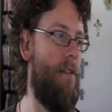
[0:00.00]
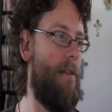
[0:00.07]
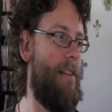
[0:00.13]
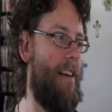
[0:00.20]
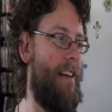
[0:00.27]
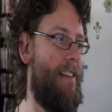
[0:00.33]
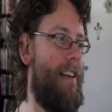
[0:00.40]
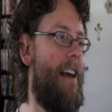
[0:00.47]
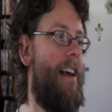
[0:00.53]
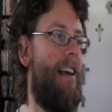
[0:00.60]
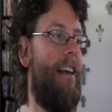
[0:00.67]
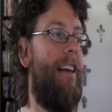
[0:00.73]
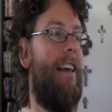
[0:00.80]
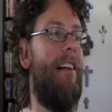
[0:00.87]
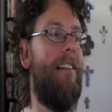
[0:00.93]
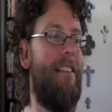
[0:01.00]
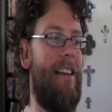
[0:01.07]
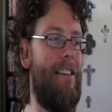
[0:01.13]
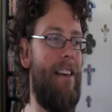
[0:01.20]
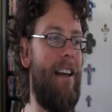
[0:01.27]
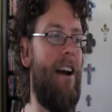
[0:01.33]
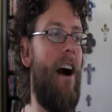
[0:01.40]
So it says, guilt
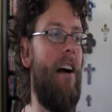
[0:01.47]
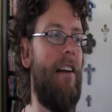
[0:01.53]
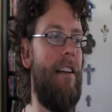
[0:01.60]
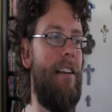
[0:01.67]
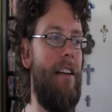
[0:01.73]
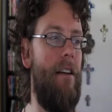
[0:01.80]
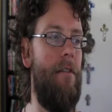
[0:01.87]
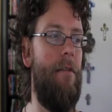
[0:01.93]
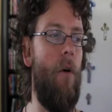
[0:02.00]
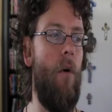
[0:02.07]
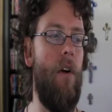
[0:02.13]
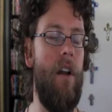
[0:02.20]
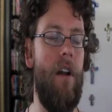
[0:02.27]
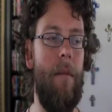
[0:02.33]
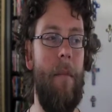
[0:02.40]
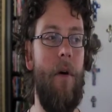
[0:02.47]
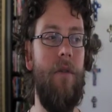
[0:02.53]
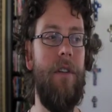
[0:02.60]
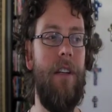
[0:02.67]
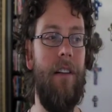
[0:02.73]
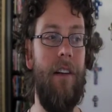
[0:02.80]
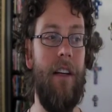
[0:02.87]
is a cognitive or an
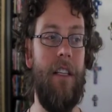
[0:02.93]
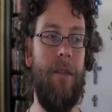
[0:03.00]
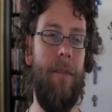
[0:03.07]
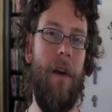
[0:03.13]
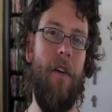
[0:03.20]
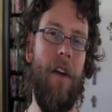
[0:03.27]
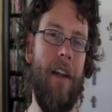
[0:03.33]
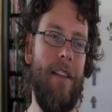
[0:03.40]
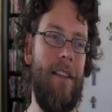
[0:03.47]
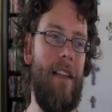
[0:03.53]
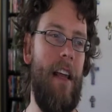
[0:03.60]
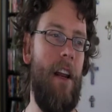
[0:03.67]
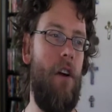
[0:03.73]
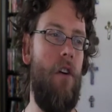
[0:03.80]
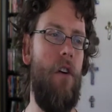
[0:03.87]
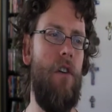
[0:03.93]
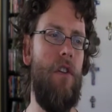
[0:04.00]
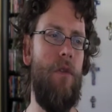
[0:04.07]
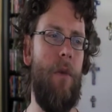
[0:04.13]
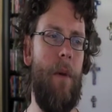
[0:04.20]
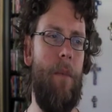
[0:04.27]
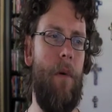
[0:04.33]
emotional experience that
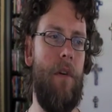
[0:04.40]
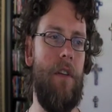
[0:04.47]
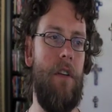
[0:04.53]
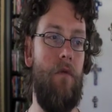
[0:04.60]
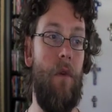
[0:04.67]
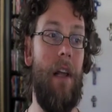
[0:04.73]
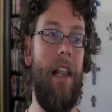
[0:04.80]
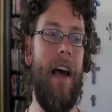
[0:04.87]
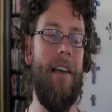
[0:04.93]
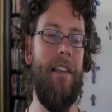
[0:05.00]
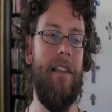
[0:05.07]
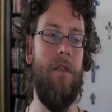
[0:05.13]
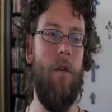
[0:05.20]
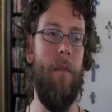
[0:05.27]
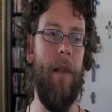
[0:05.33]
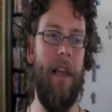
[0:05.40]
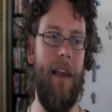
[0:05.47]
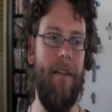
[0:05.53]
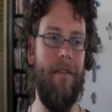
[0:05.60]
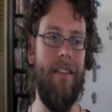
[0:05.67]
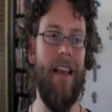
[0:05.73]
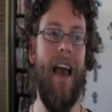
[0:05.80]
occurs when a person realizes or
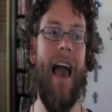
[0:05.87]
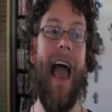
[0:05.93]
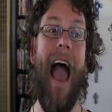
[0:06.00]
believes,